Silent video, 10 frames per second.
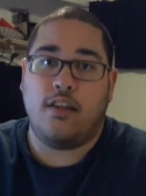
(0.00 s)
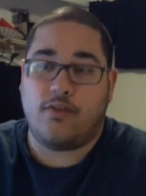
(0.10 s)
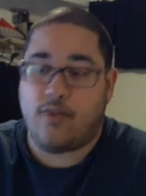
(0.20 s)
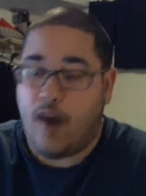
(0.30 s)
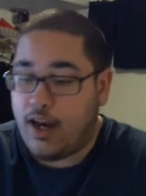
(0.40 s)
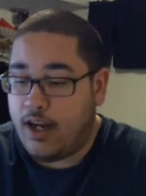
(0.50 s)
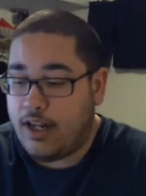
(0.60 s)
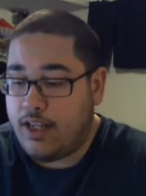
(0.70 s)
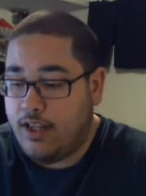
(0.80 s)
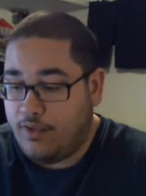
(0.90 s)

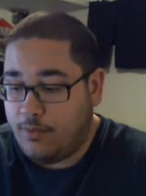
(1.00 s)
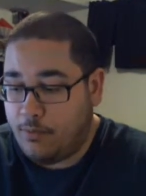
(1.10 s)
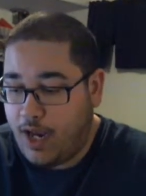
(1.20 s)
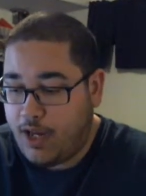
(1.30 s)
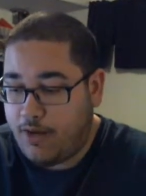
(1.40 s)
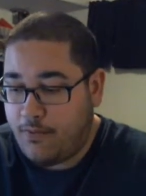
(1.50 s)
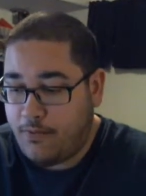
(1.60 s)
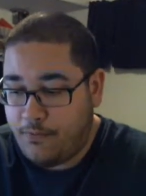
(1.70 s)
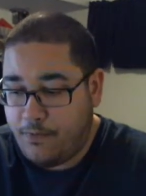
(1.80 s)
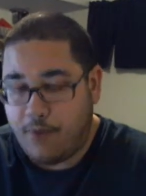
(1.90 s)
Trygon is my
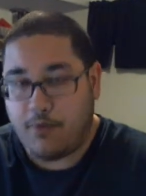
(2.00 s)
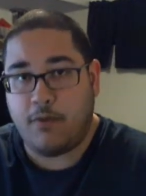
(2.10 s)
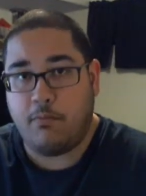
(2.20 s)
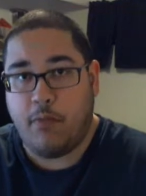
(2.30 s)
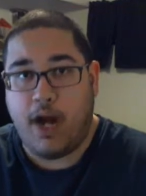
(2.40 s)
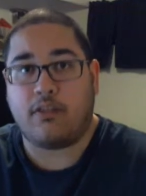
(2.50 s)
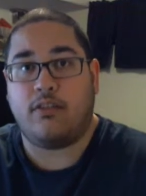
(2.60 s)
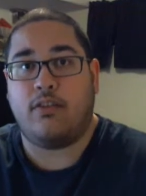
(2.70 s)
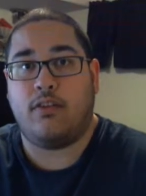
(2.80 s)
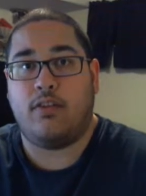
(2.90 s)
favorite
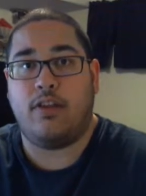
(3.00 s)
model